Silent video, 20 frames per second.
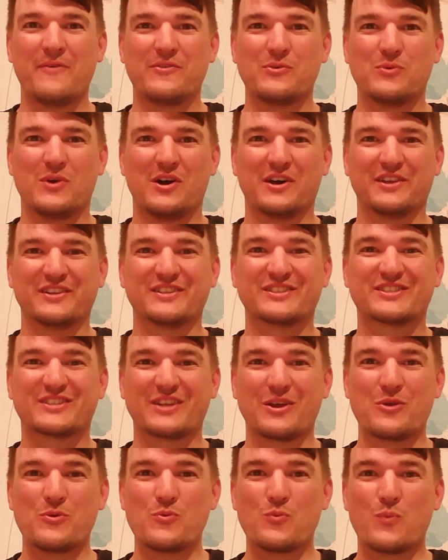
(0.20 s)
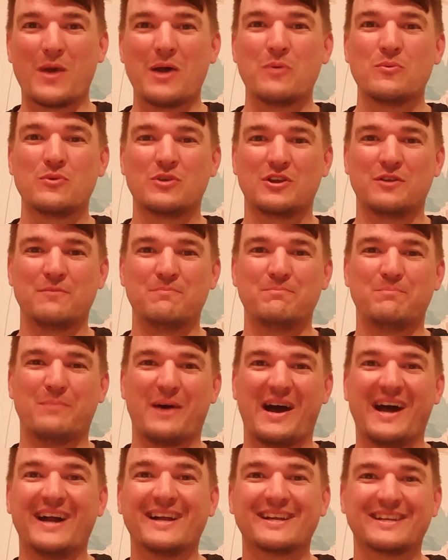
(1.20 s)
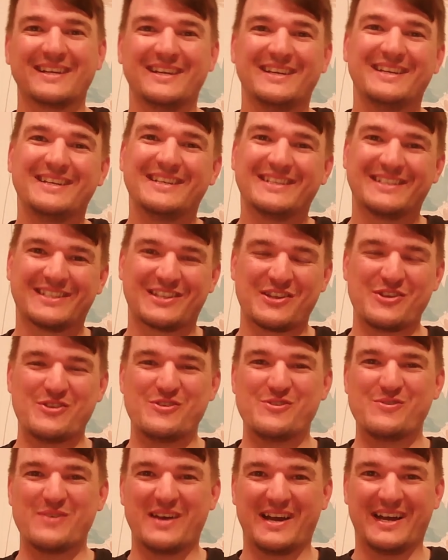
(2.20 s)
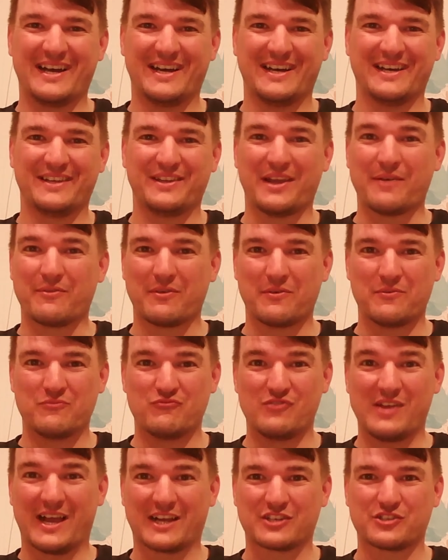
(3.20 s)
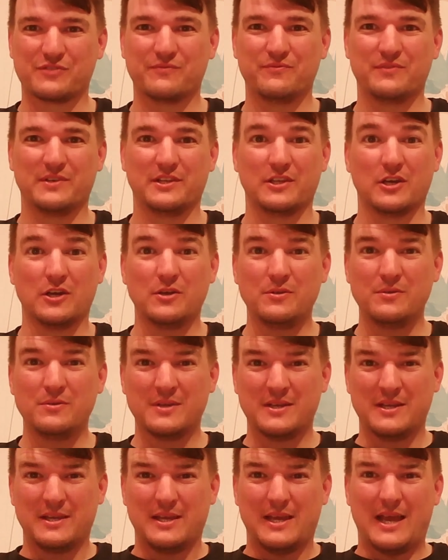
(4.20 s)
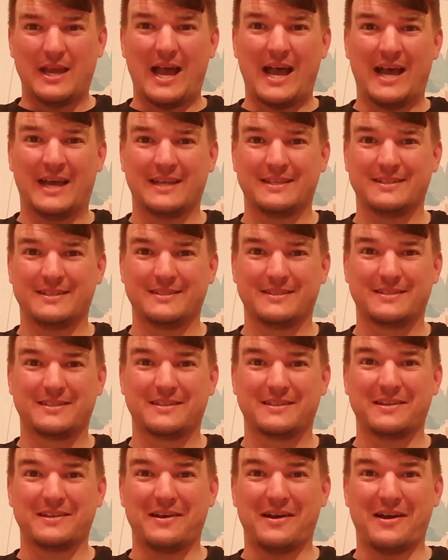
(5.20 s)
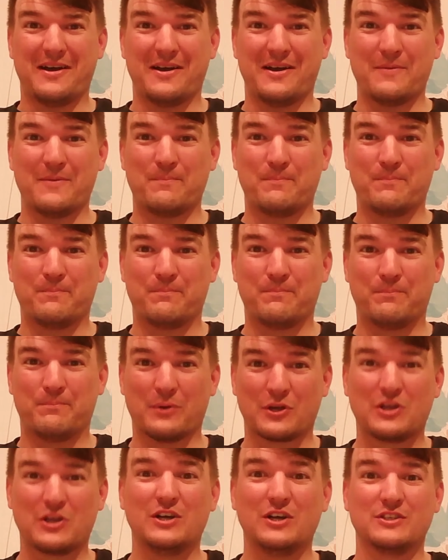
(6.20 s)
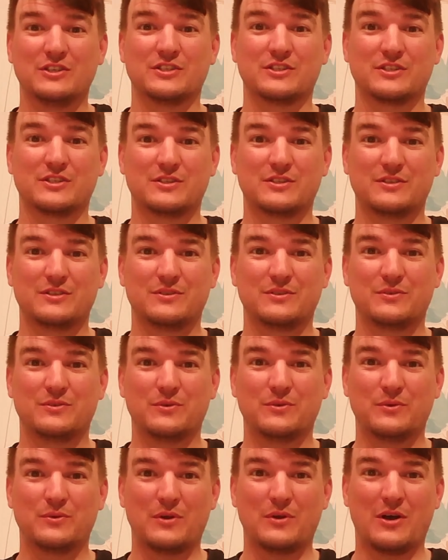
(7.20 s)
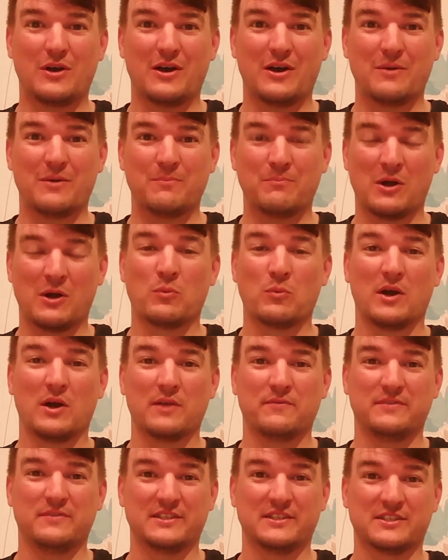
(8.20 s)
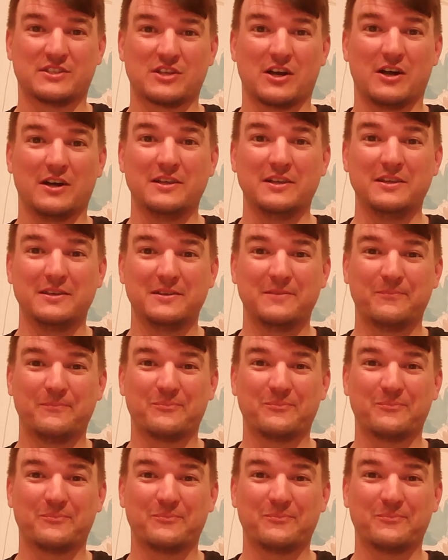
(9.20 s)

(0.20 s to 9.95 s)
everyone, so welcome back to another reaction video. And because my wife is Thai,